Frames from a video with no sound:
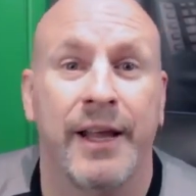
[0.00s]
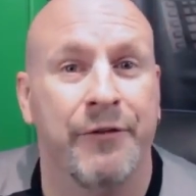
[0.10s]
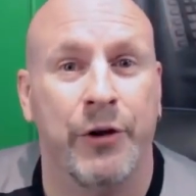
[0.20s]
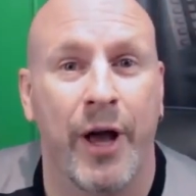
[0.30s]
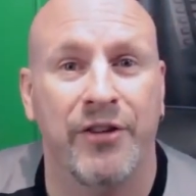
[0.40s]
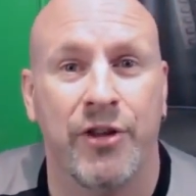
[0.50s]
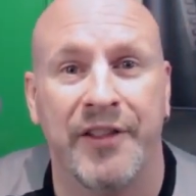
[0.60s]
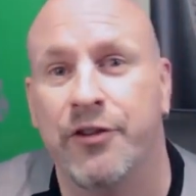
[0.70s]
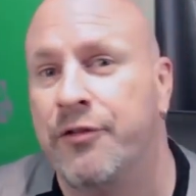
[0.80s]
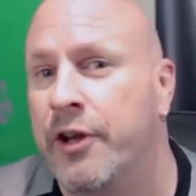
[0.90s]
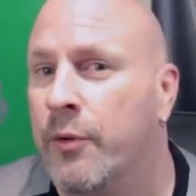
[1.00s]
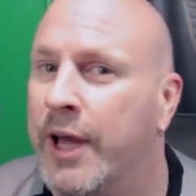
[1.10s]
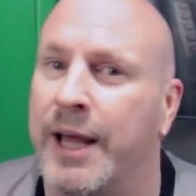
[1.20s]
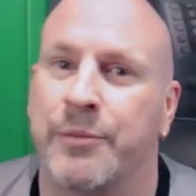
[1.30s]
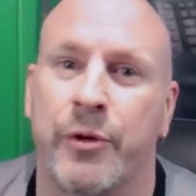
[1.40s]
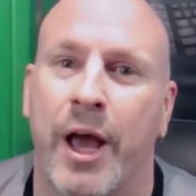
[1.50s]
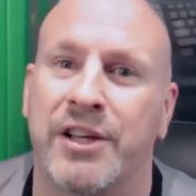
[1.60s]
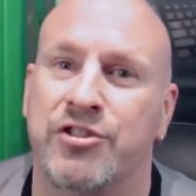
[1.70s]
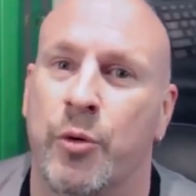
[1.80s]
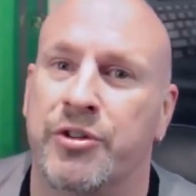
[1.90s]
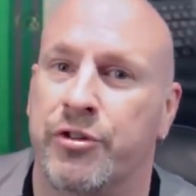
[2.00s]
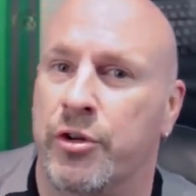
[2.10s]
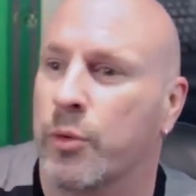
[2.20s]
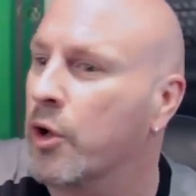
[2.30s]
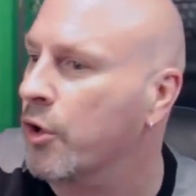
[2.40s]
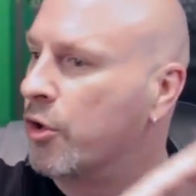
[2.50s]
If you guys like this video, hey, you guys know what to do.